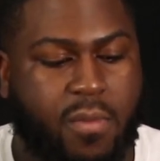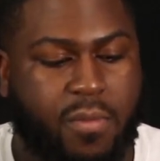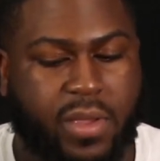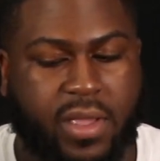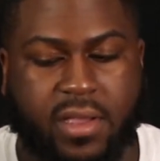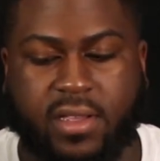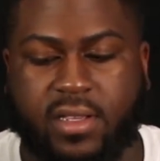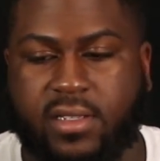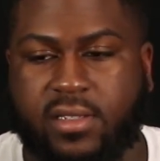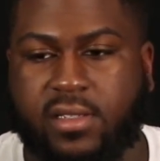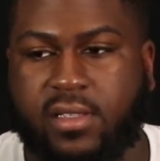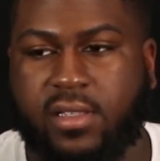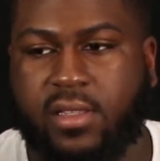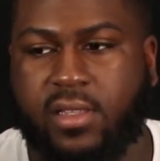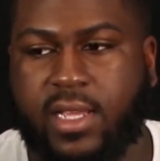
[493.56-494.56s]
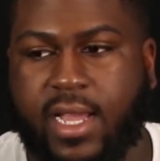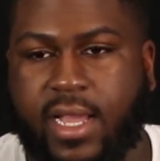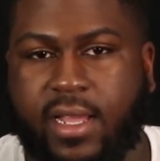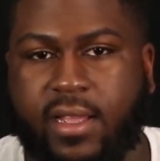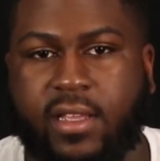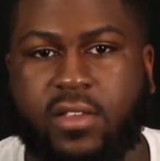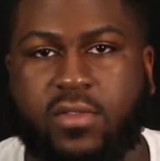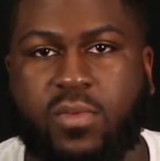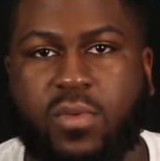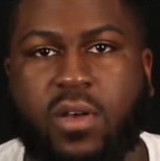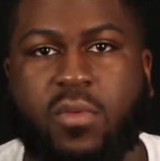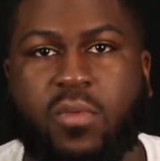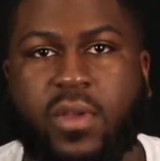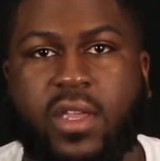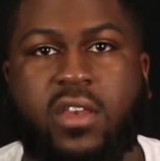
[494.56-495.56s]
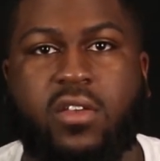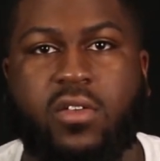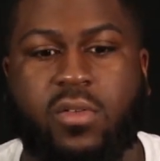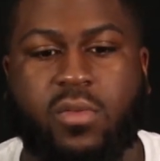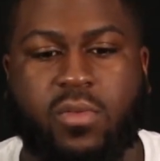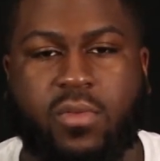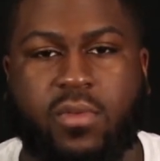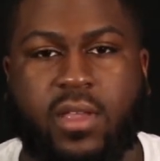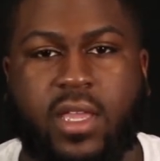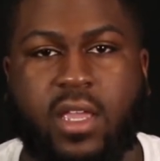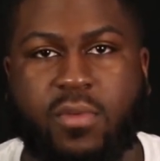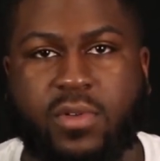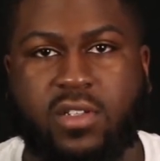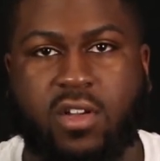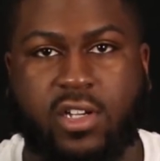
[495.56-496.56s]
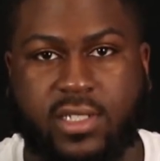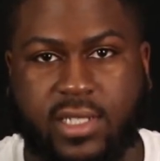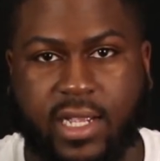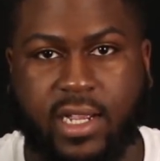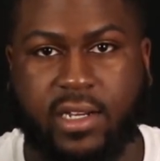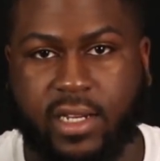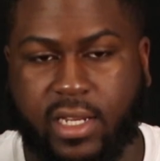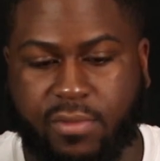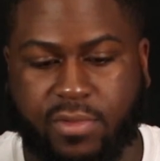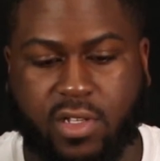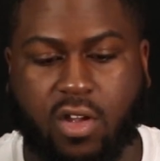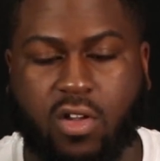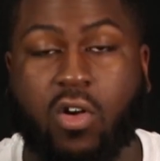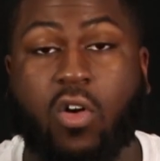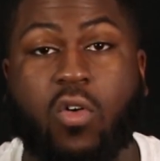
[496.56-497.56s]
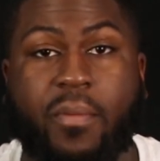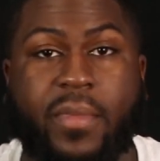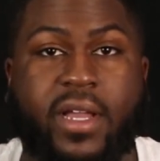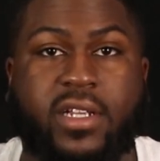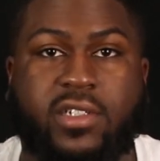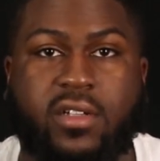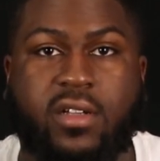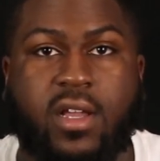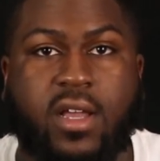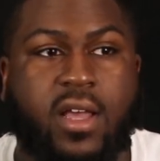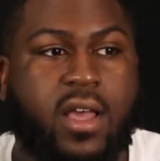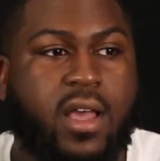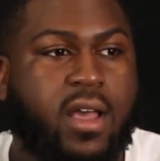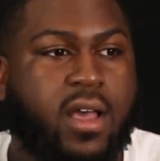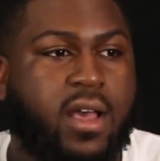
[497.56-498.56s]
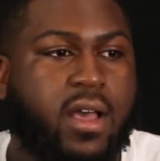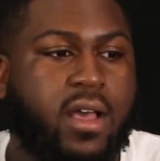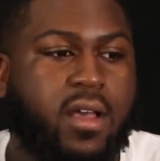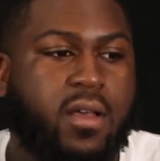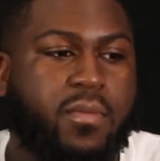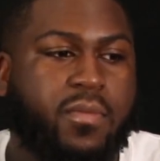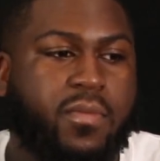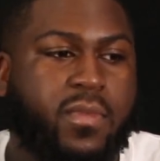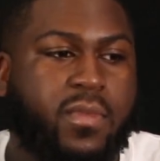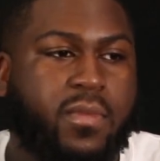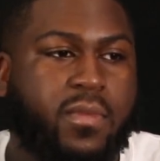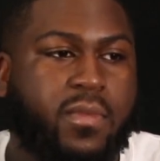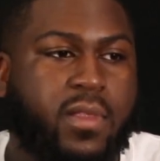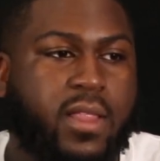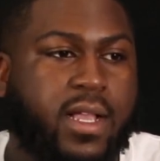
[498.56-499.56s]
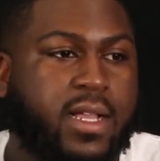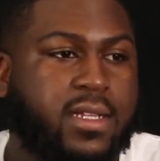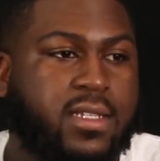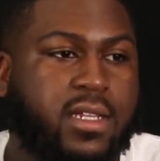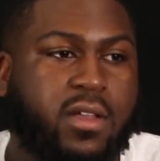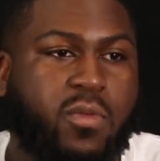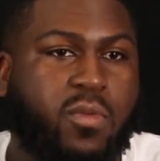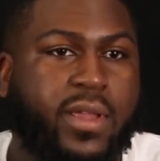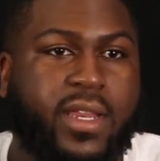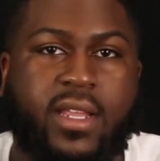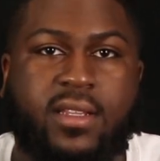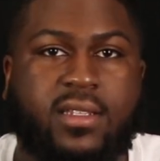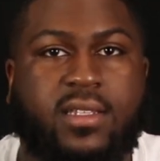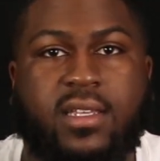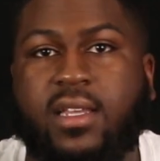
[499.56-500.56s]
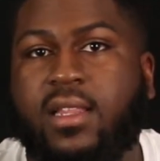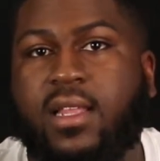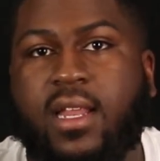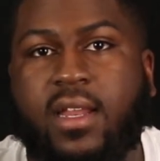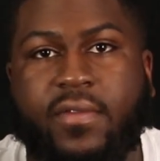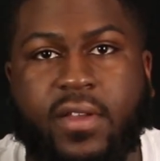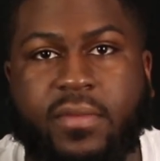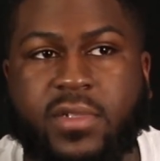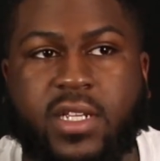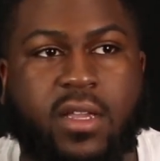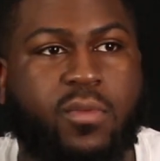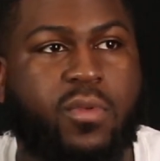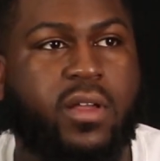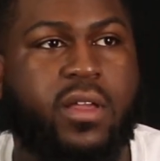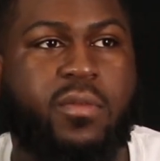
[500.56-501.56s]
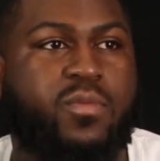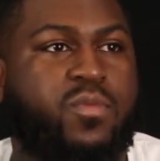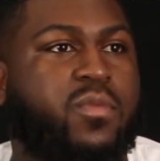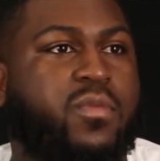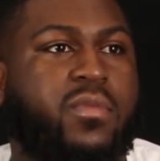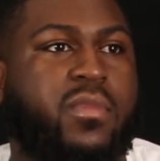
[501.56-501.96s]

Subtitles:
because that is what we knew. He was our standard. He was our gold measure. Um, like I said, we didn't see a lot of MJ. What